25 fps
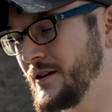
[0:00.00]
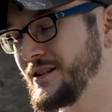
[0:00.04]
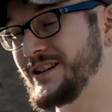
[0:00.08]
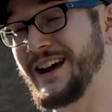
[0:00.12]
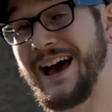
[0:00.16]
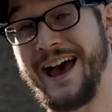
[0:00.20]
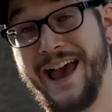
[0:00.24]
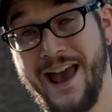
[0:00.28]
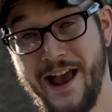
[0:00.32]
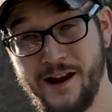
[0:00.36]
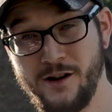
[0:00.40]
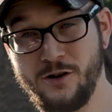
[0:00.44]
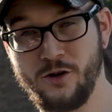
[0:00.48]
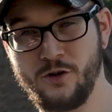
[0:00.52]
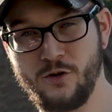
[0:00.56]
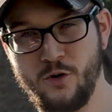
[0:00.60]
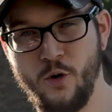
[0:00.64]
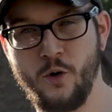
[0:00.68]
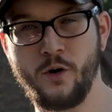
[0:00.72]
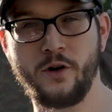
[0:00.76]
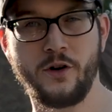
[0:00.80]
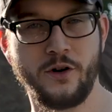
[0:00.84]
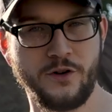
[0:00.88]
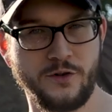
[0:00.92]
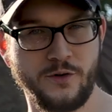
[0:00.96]
diagonal
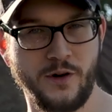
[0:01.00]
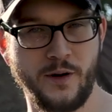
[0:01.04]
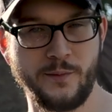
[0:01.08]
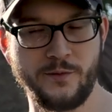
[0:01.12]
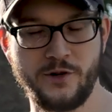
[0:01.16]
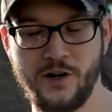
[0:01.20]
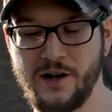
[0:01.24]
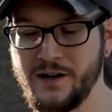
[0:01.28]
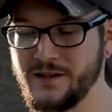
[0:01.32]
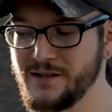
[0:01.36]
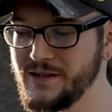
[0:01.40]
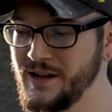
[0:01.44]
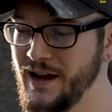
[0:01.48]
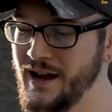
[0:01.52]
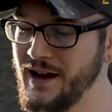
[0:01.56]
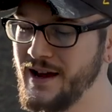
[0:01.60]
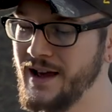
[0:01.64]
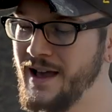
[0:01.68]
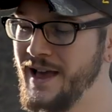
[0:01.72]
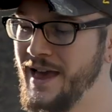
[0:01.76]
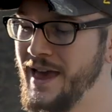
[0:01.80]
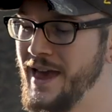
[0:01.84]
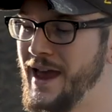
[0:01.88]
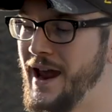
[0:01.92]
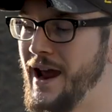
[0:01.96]
corner is what I'm trying to say,
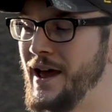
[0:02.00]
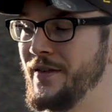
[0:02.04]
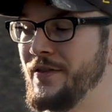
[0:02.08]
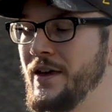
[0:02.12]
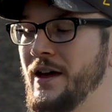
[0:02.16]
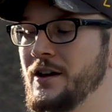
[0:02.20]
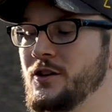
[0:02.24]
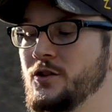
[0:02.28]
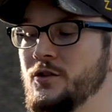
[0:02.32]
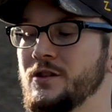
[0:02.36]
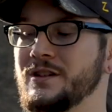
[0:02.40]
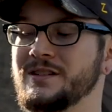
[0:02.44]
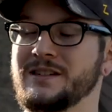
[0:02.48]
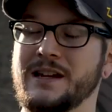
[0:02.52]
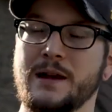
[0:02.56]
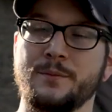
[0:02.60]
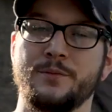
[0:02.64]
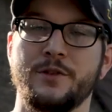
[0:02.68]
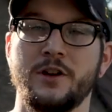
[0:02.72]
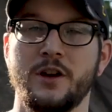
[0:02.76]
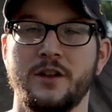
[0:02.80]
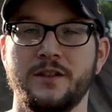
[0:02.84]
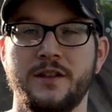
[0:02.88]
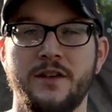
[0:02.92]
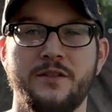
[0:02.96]
and then do the same
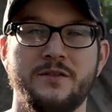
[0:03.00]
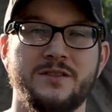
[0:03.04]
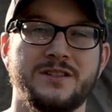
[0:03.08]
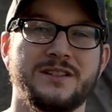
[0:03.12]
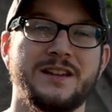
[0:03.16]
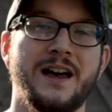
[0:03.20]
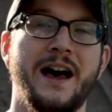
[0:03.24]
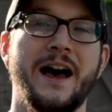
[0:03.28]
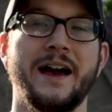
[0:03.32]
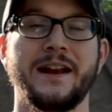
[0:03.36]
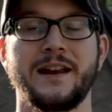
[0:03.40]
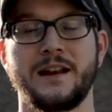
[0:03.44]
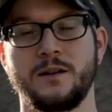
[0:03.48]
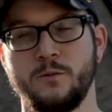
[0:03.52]
thing on the other side.